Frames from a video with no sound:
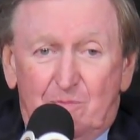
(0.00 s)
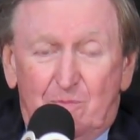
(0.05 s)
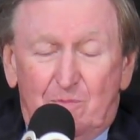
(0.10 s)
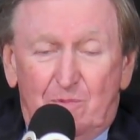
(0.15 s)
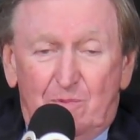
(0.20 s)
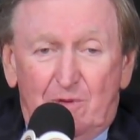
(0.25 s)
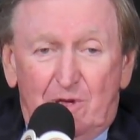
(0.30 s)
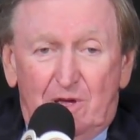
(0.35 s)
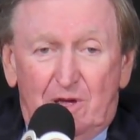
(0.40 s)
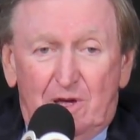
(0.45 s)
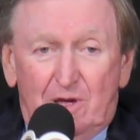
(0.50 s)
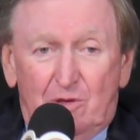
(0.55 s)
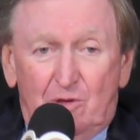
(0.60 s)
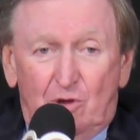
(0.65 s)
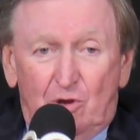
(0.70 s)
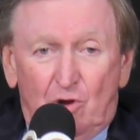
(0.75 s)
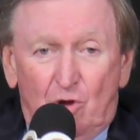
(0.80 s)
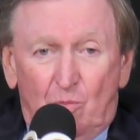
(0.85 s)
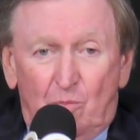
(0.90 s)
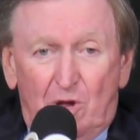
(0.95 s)

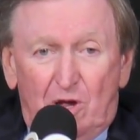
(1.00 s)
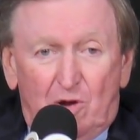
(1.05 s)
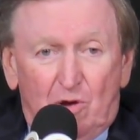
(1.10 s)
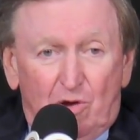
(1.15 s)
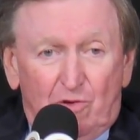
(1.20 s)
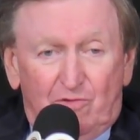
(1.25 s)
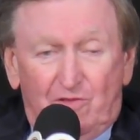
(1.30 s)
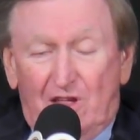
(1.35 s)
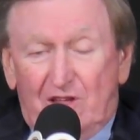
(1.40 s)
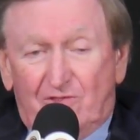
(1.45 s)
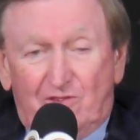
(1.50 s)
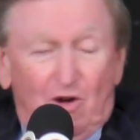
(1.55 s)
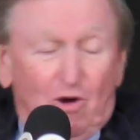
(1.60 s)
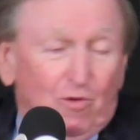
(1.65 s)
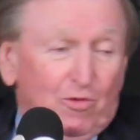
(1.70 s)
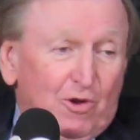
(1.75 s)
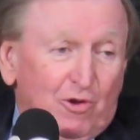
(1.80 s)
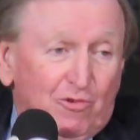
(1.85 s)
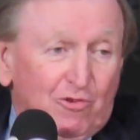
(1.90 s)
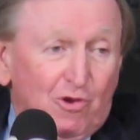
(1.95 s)
You know, because that's
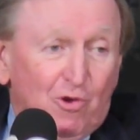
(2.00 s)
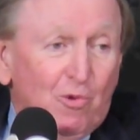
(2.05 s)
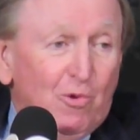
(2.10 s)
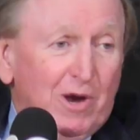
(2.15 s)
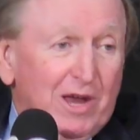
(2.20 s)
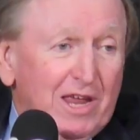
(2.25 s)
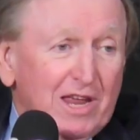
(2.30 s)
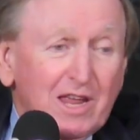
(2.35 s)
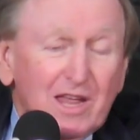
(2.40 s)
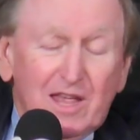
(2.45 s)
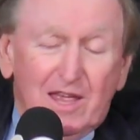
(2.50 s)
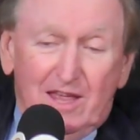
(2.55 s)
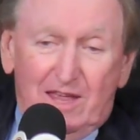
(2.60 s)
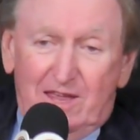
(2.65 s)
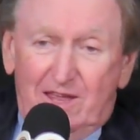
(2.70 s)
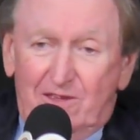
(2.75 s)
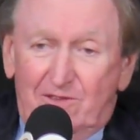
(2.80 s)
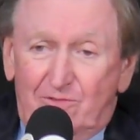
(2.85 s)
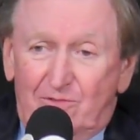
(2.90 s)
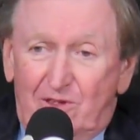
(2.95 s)
all they're doing
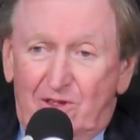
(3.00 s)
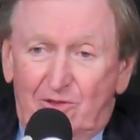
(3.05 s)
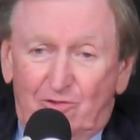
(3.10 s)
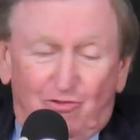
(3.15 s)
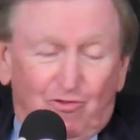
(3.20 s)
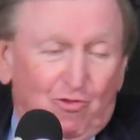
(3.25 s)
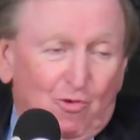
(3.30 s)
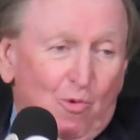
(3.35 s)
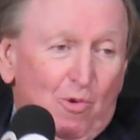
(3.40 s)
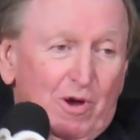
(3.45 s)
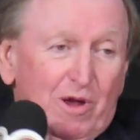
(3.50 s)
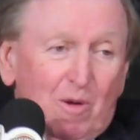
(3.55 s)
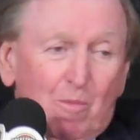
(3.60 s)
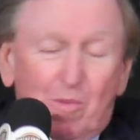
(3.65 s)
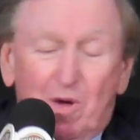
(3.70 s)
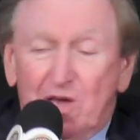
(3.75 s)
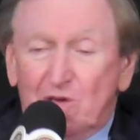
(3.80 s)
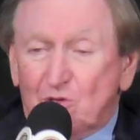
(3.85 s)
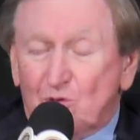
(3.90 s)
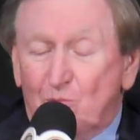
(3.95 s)
is throwing a
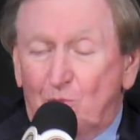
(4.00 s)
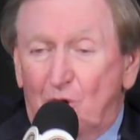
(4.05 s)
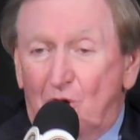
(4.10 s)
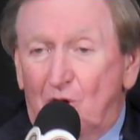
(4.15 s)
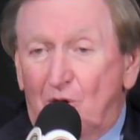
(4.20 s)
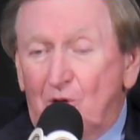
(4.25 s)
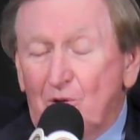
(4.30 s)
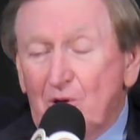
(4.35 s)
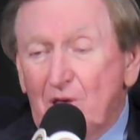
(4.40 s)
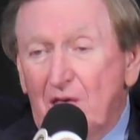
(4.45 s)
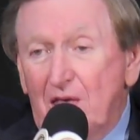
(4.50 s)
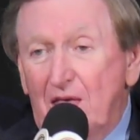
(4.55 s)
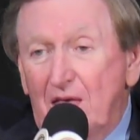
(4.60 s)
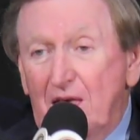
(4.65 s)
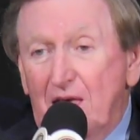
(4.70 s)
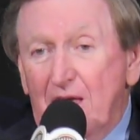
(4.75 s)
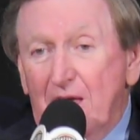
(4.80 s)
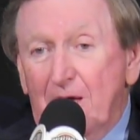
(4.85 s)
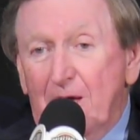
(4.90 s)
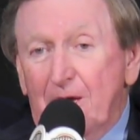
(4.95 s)
baseball.
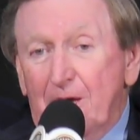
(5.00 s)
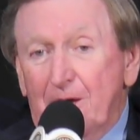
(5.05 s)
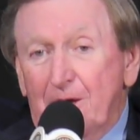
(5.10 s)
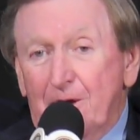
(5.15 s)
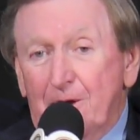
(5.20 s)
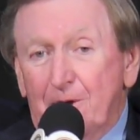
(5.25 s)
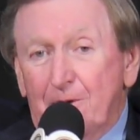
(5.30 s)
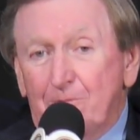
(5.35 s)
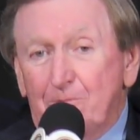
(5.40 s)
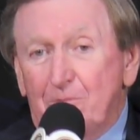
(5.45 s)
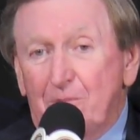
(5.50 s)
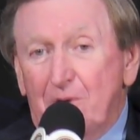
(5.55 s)
You